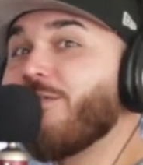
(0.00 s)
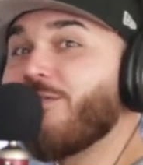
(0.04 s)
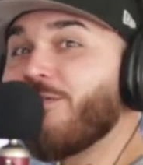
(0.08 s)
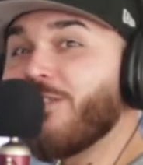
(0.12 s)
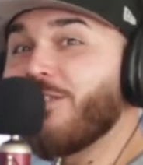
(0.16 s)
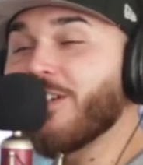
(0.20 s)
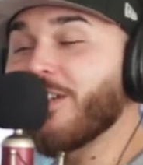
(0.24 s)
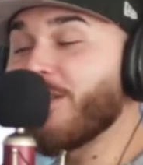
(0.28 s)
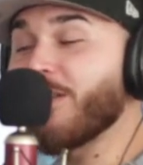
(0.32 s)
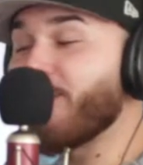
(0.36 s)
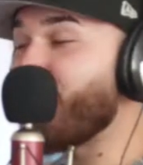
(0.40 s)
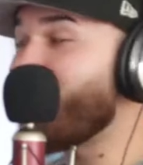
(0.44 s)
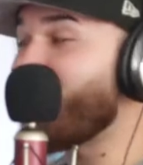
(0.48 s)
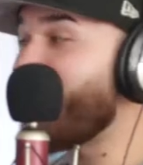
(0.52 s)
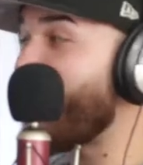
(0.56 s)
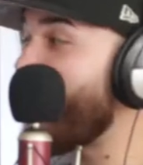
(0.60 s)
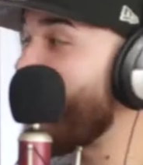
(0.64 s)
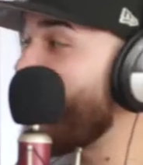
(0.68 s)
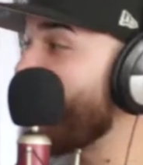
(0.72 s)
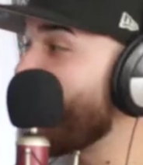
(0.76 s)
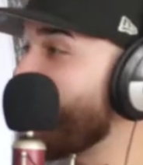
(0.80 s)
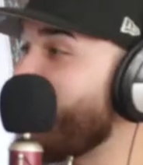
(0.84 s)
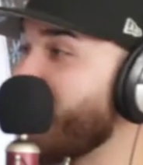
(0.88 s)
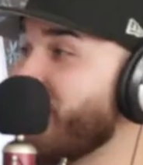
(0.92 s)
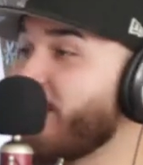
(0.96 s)
Fucking
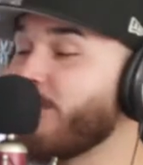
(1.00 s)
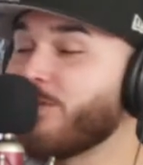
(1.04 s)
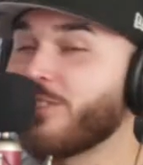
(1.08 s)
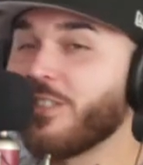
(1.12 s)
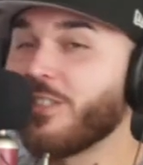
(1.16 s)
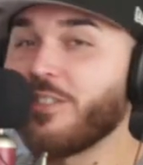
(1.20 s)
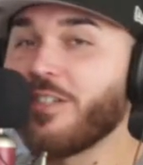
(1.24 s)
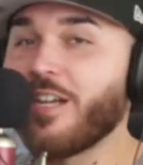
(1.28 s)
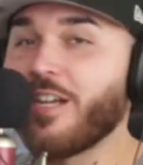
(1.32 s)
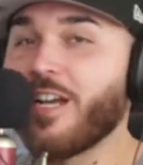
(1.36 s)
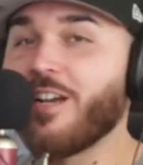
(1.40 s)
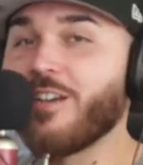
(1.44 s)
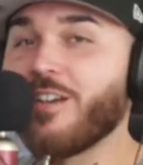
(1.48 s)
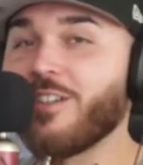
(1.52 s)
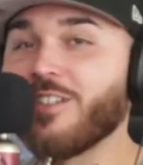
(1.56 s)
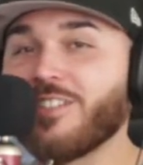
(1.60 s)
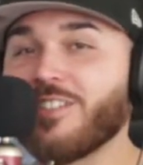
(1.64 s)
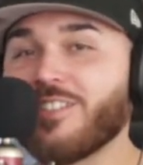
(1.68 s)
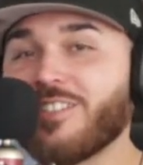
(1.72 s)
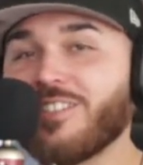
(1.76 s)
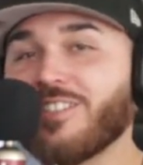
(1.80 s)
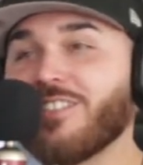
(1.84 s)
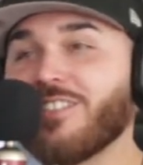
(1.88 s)
five doves. That's in not your even house.